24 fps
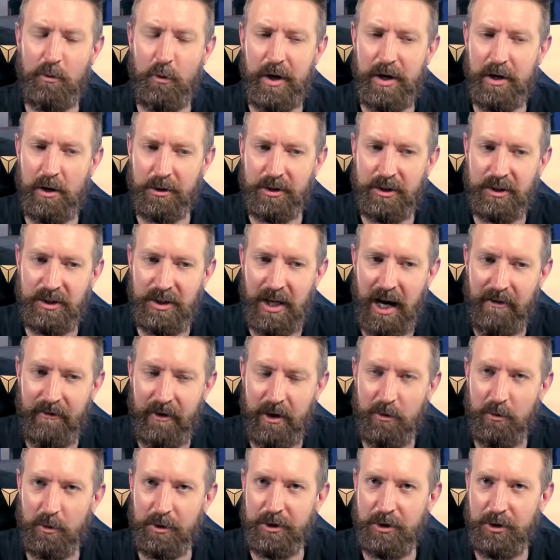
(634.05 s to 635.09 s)
Windows
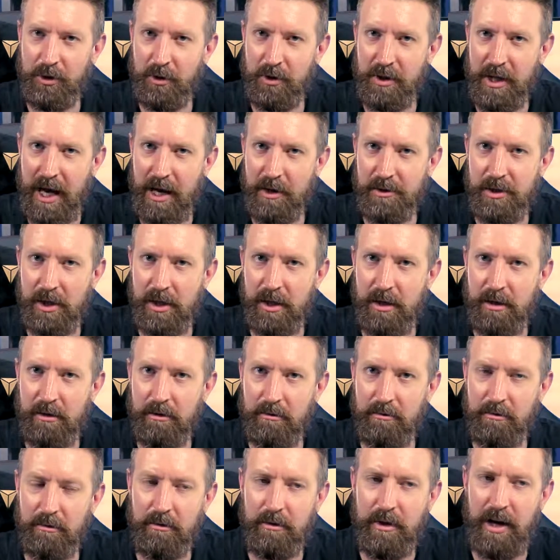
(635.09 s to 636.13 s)
7 was
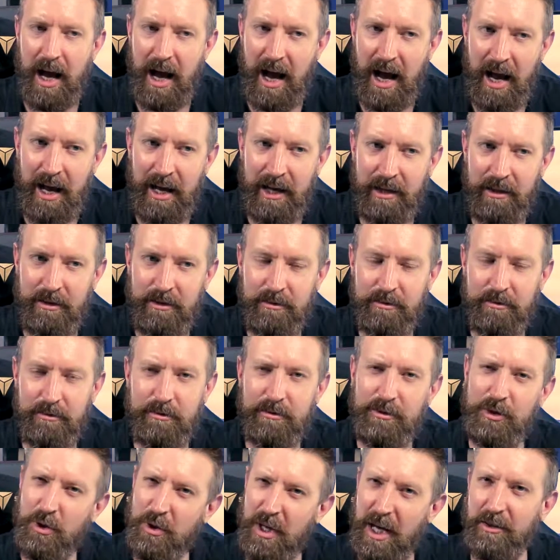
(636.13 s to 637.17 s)
2009.
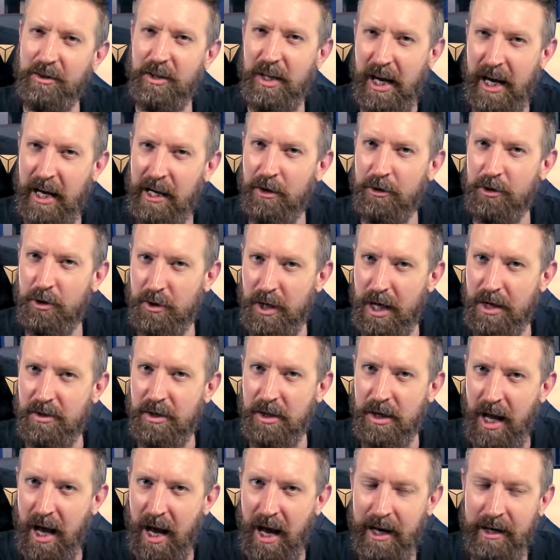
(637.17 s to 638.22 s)
2008 or
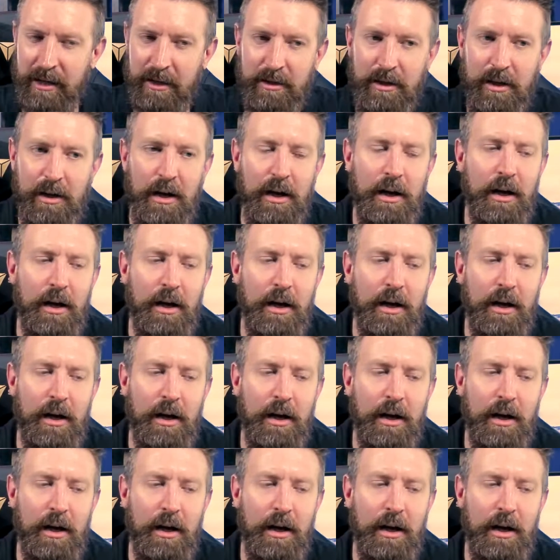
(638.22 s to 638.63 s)
2009,